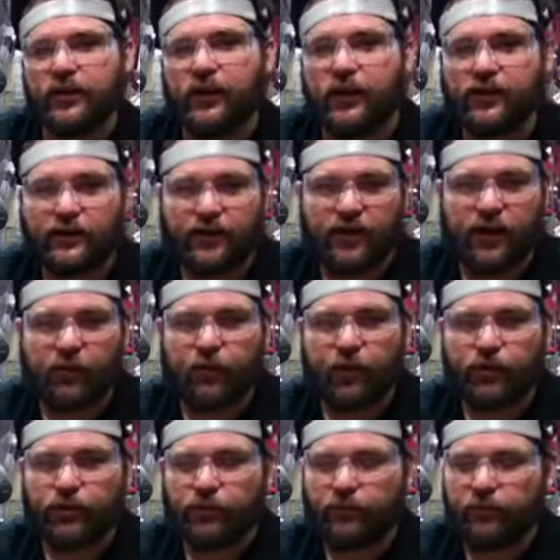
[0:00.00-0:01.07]
as a
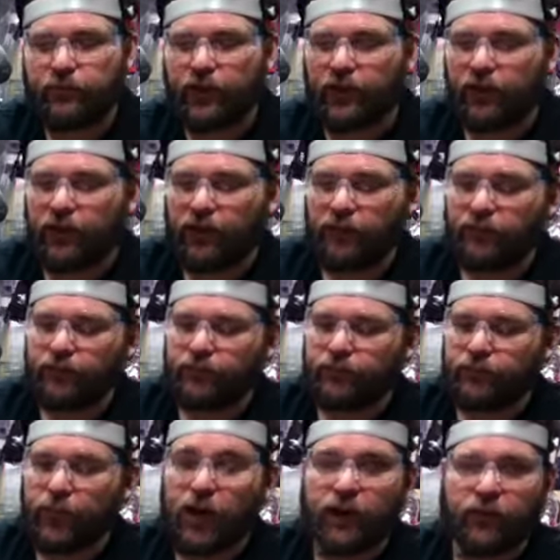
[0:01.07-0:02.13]
stop-motion
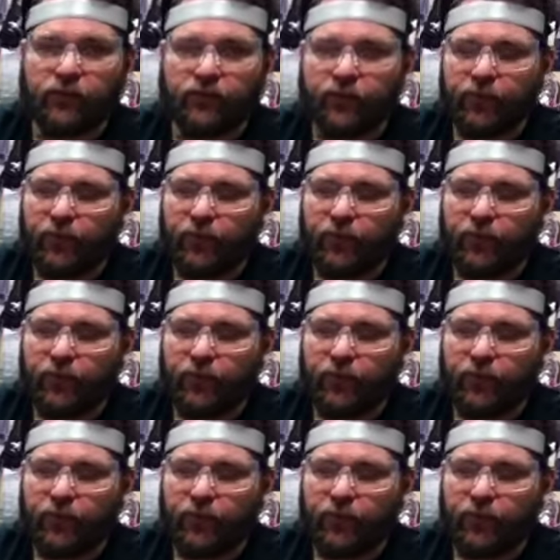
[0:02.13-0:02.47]
model.